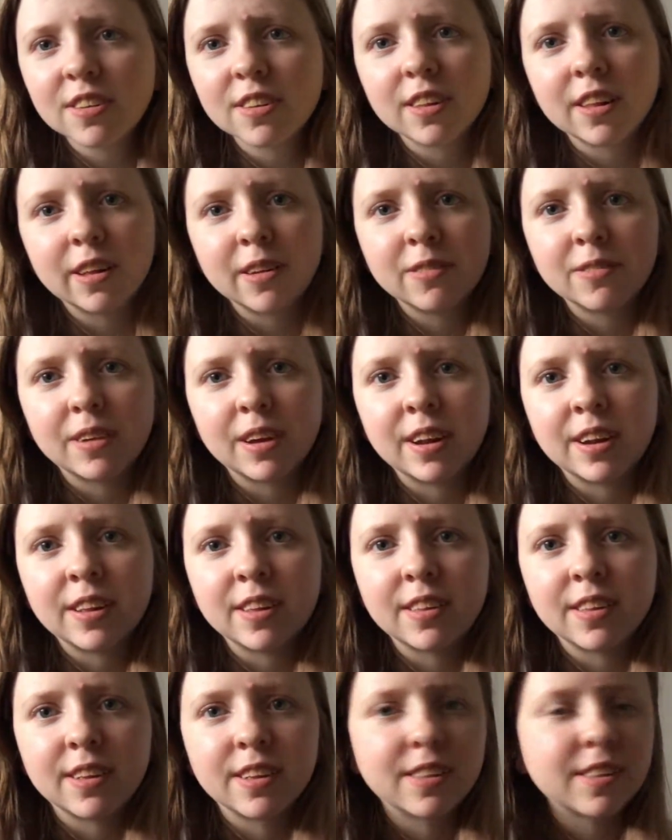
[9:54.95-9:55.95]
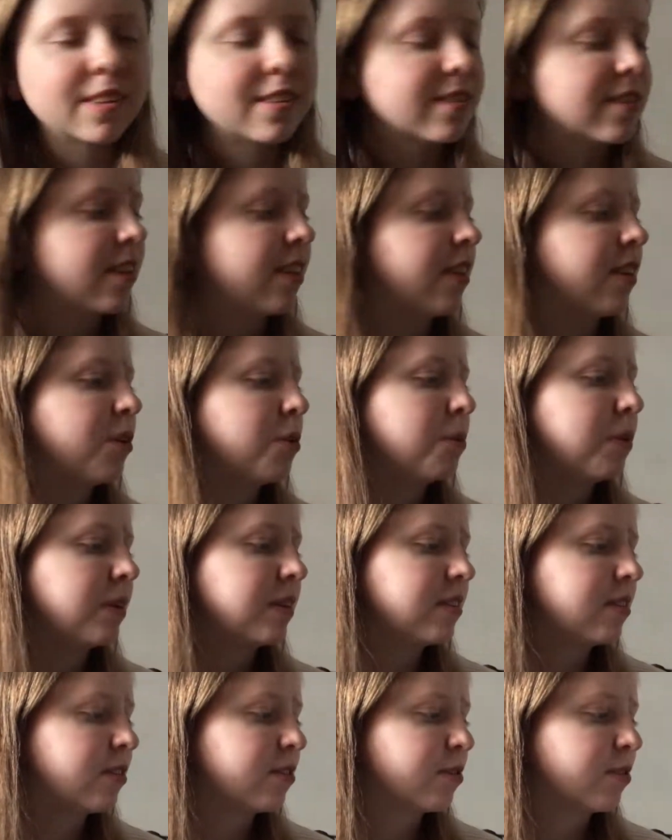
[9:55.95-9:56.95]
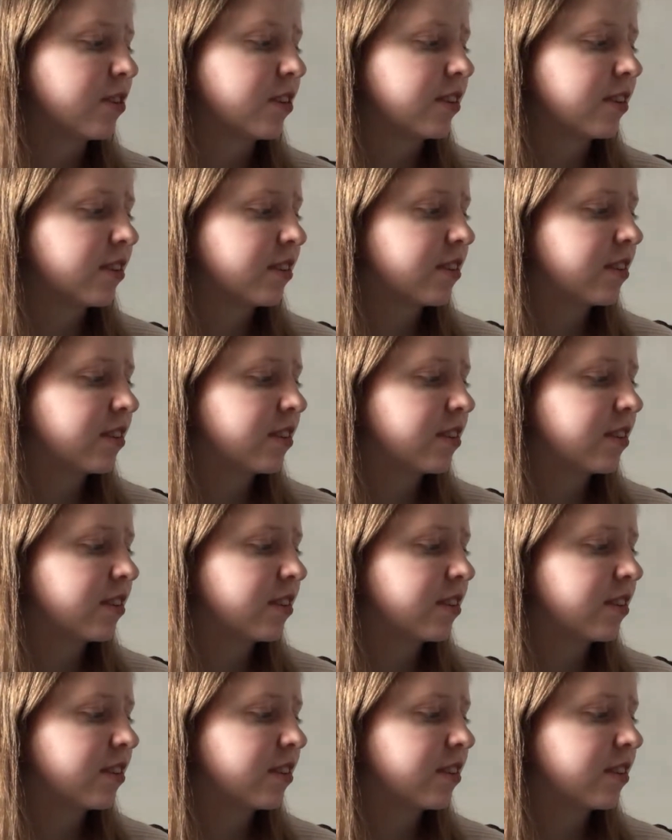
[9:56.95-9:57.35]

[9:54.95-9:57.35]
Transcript: love anything that's a little bit different.